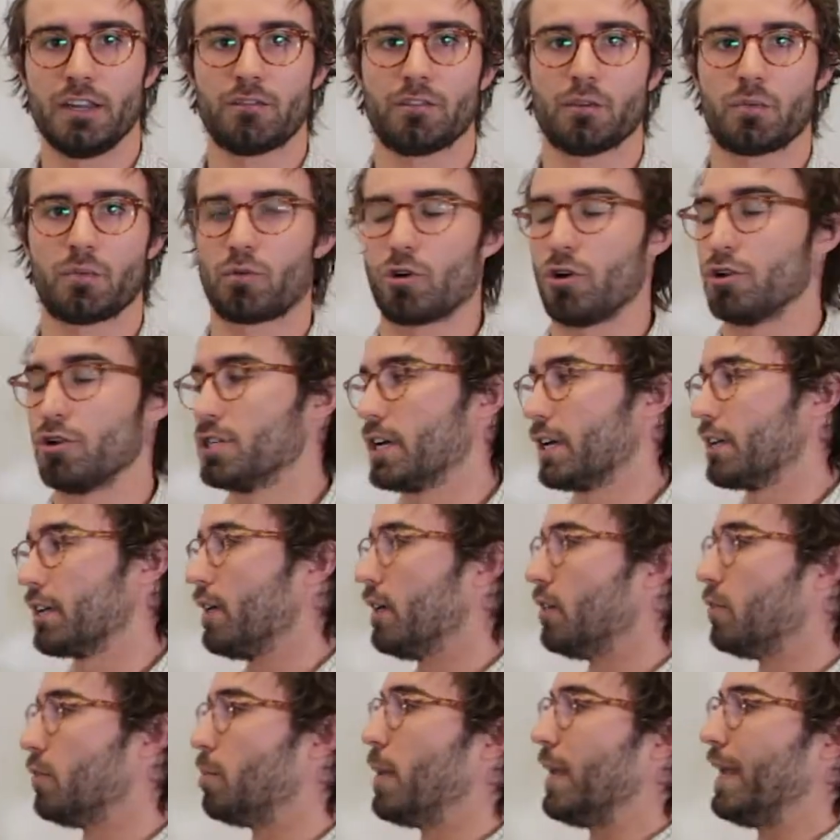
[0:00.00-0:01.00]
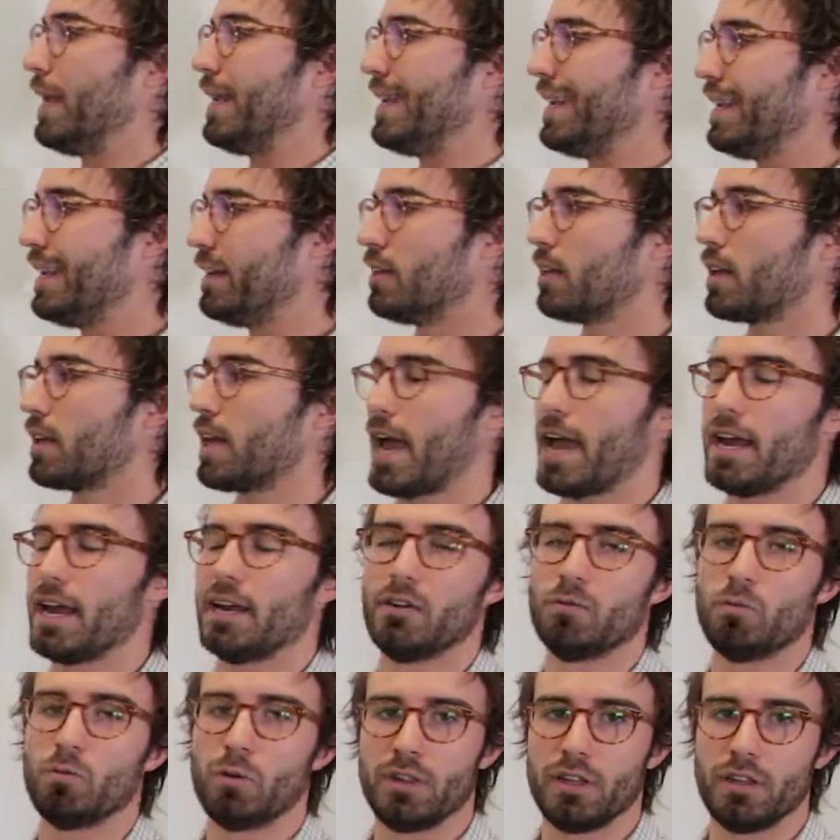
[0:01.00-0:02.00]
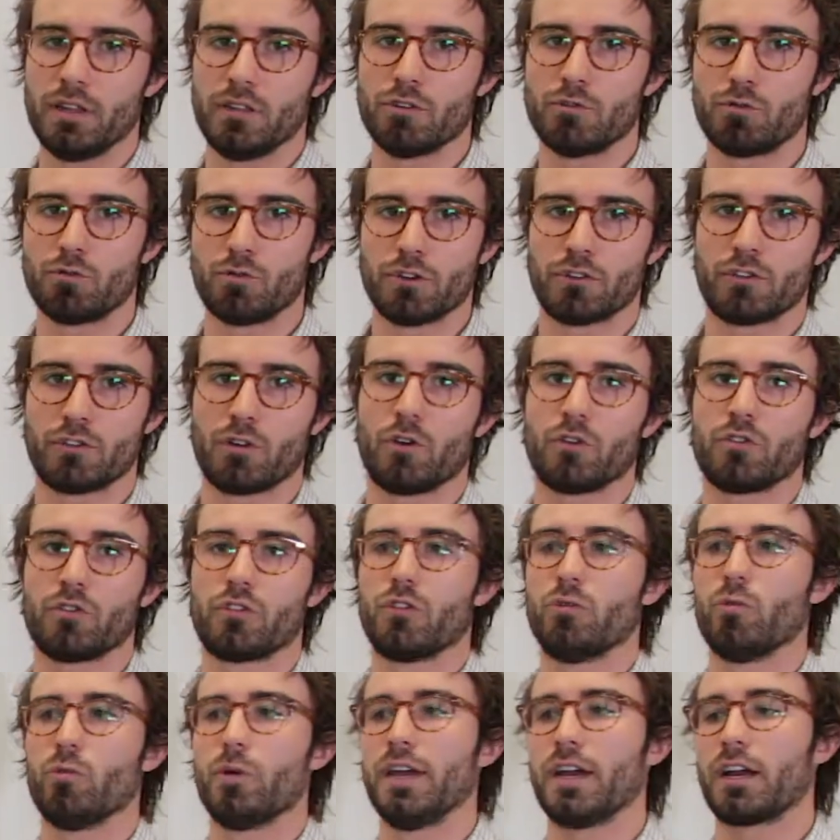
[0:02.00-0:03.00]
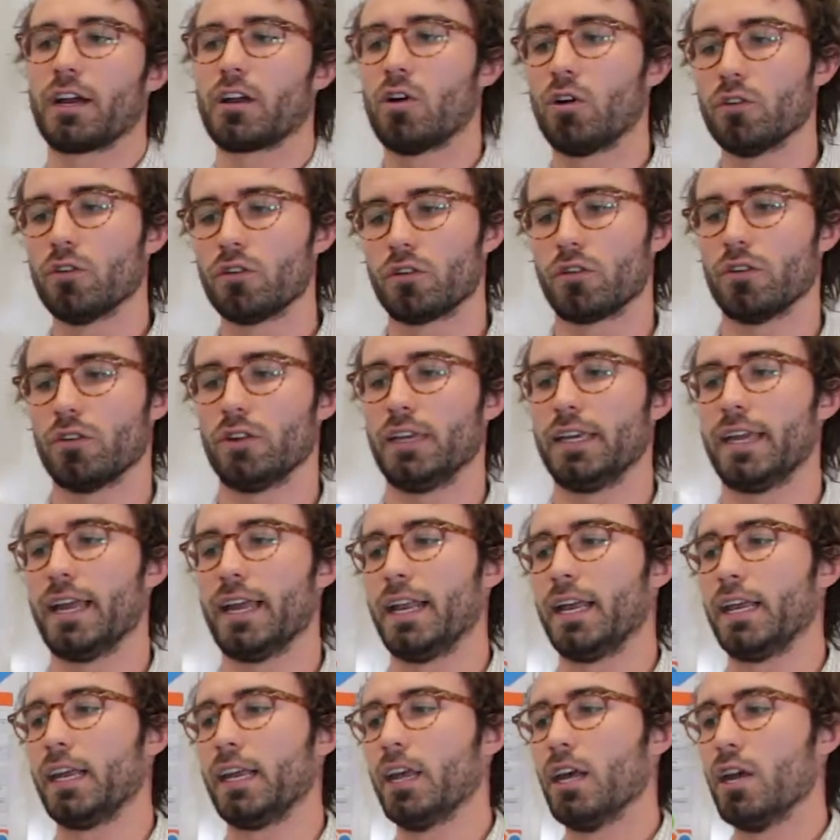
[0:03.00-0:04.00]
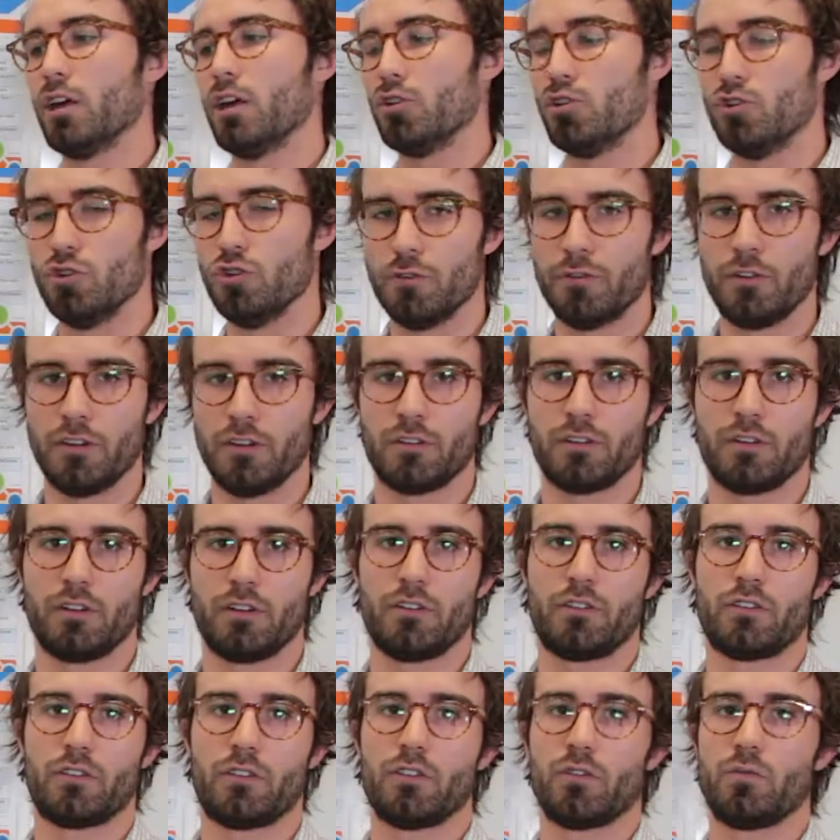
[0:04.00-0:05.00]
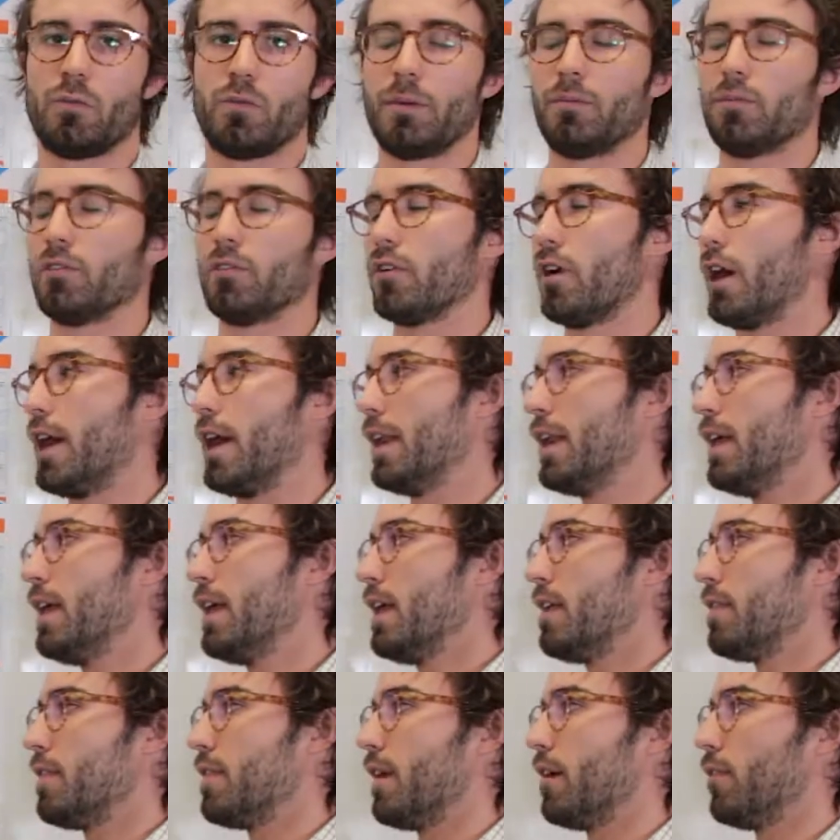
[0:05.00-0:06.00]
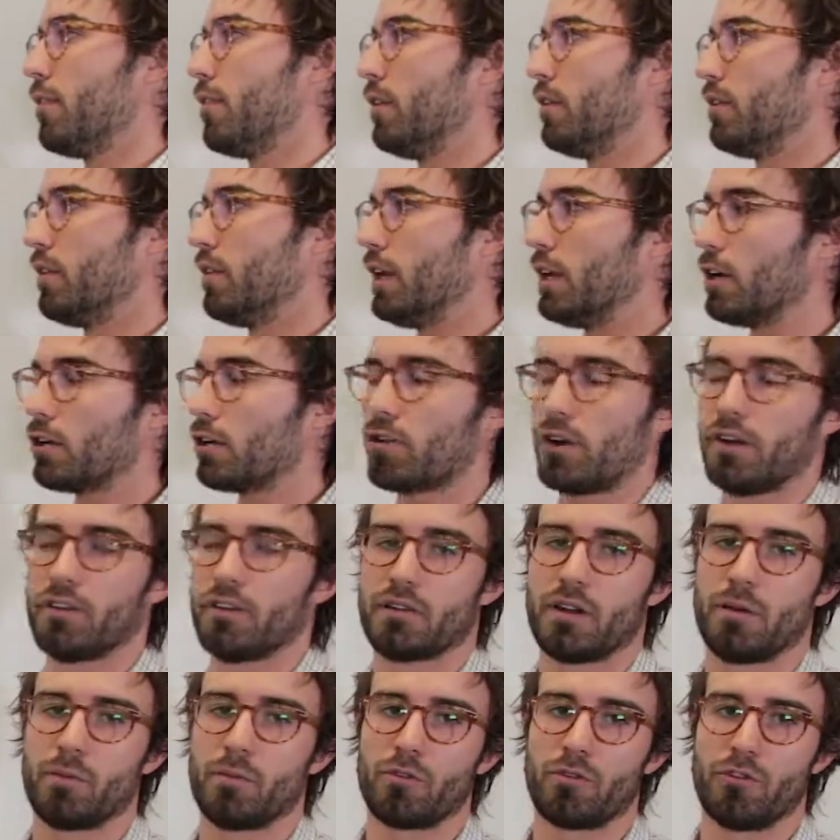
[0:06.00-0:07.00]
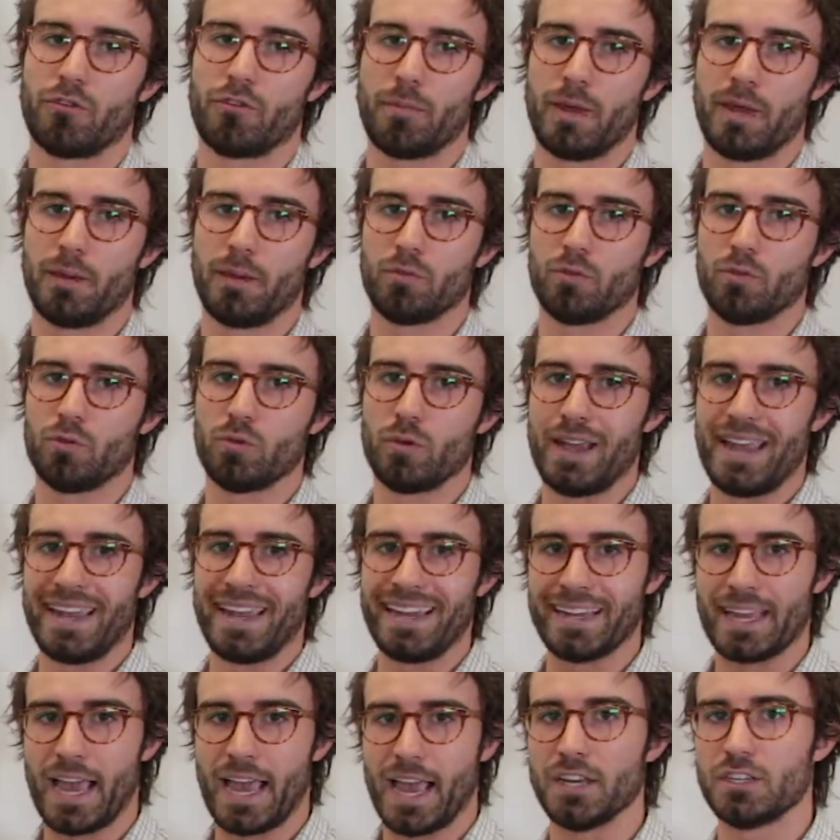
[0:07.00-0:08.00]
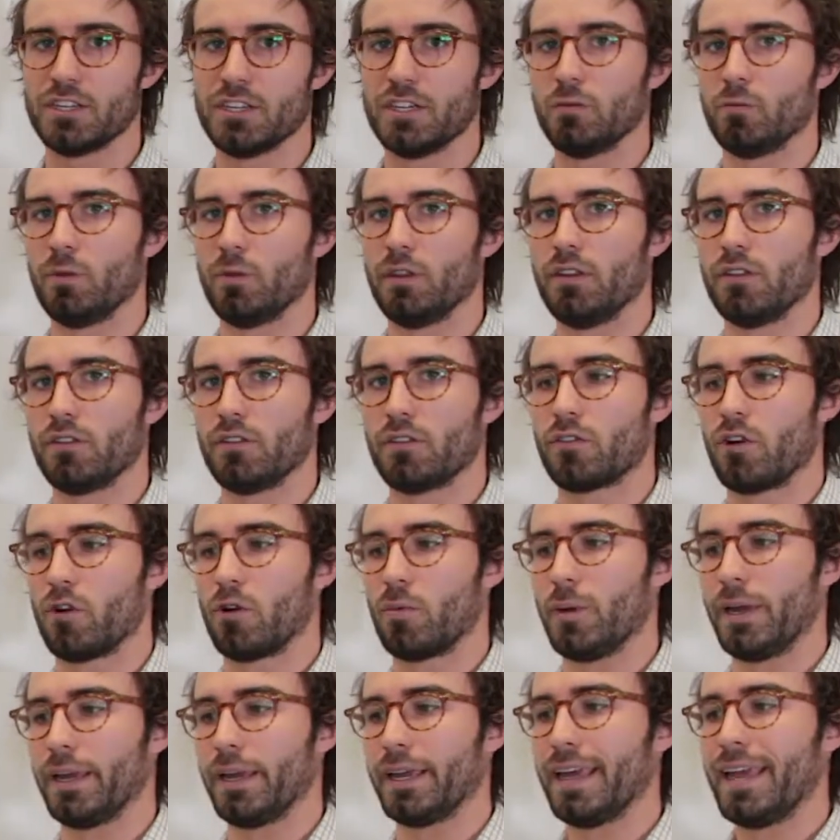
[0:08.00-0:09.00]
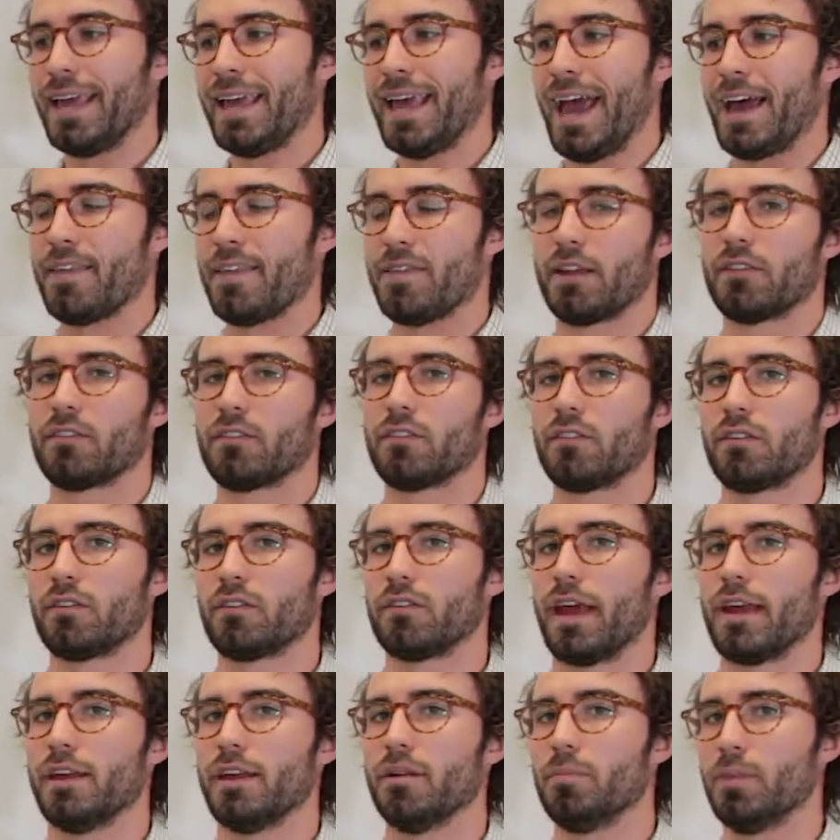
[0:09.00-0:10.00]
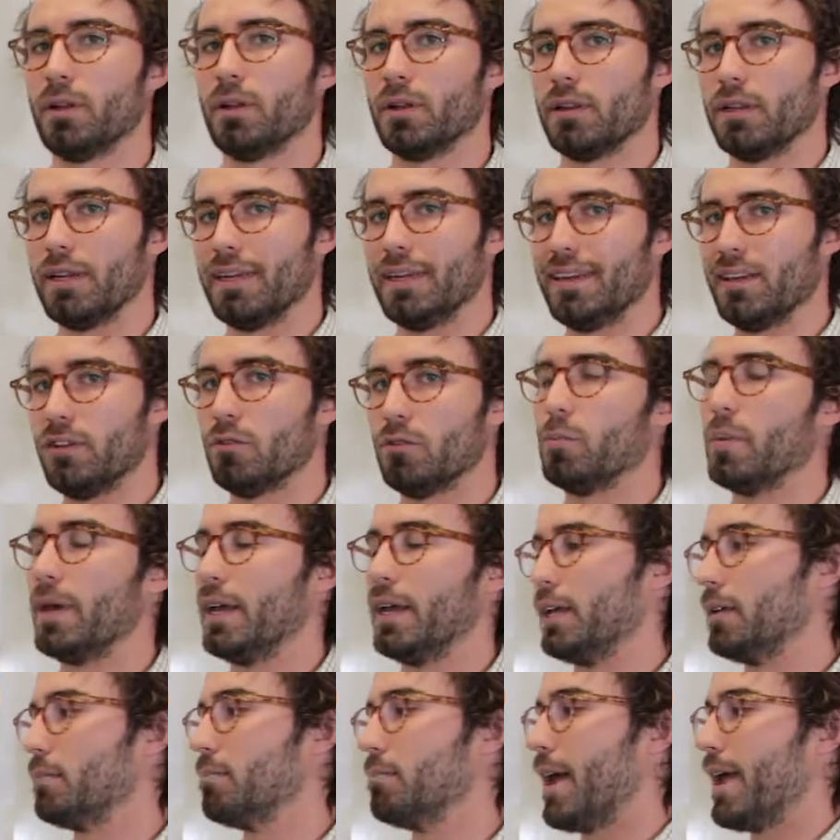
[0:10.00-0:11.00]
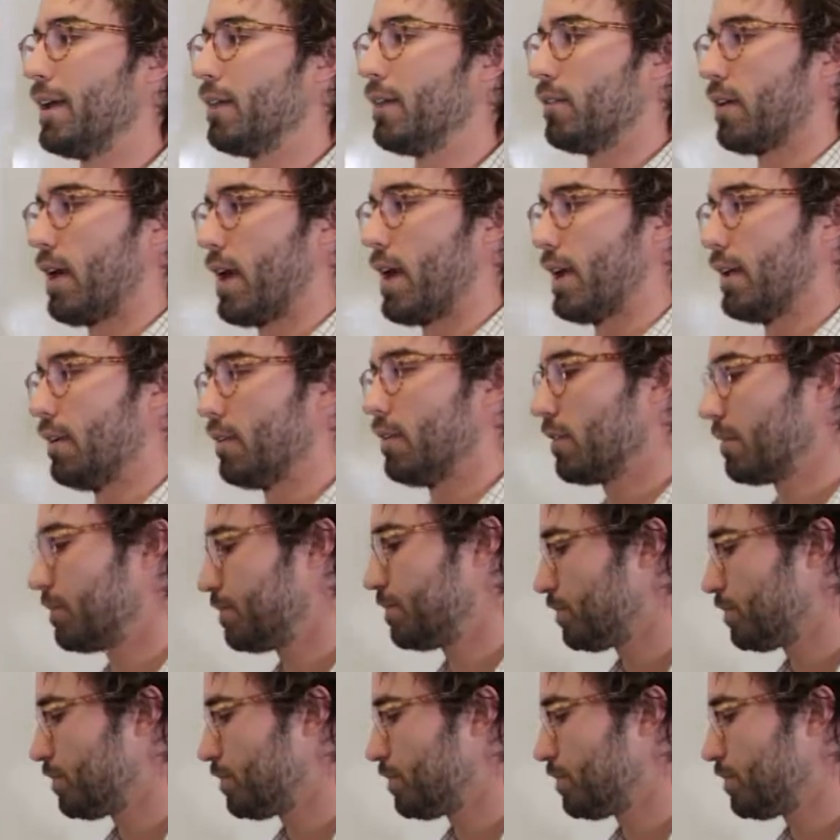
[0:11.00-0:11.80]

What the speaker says: of the project is being indicated within the results that we are constantly getting new visitors to the website. There is increased number of people engaging with this topic, and that sustainability is being maintained.